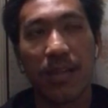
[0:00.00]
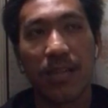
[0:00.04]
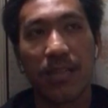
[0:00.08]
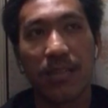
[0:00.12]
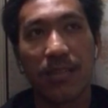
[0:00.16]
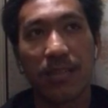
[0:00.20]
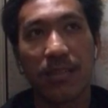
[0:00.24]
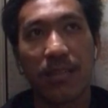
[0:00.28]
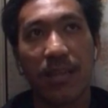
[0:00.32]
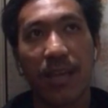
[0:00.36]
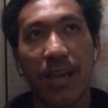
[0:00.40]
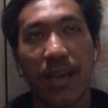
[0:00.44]

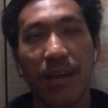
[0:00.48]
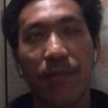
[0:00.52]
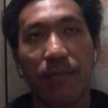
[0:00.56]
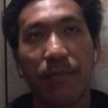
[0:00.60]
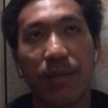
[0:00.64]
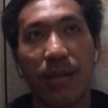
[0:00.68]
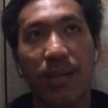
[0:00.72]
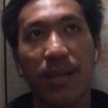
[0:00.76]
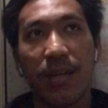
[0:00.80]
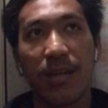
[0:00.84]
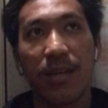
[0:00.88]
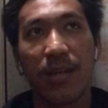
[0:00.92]
this
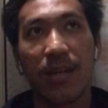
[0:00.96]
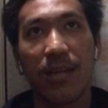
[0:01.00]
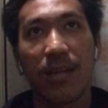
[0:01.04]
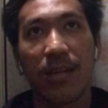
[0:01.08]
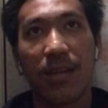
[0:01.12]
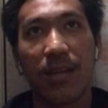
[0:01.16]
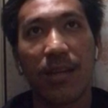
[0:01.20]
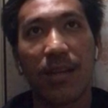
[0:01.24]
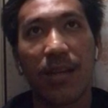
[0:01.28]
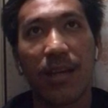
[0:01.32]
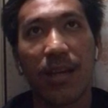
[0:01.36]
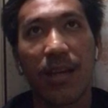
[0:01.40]
can be
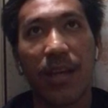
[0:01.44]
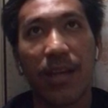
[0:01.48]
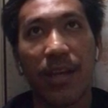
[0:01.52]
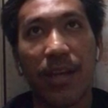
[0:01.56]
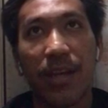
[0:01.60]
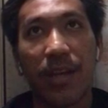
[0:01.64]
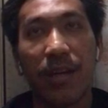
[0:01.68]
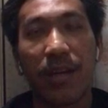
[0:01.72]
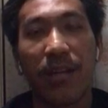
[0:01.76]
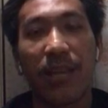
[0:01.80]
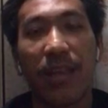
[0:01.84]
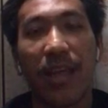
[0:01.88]

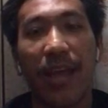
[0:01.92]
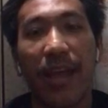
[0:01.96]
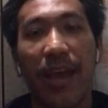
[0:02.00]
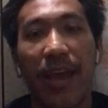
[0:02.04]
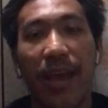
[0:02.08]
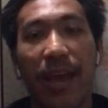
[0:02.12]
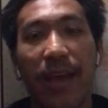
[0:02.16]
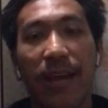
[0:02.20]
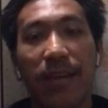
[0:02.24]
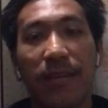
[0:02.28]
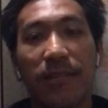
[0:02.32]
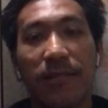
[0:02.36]
heard.
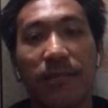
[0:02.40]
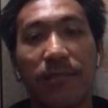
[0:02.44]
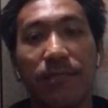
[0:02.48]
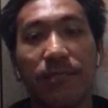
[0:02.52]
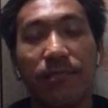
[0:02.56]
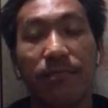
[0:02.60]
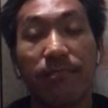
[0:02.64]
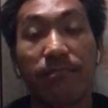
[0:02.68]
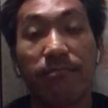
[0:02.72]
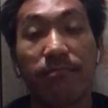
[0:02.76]
And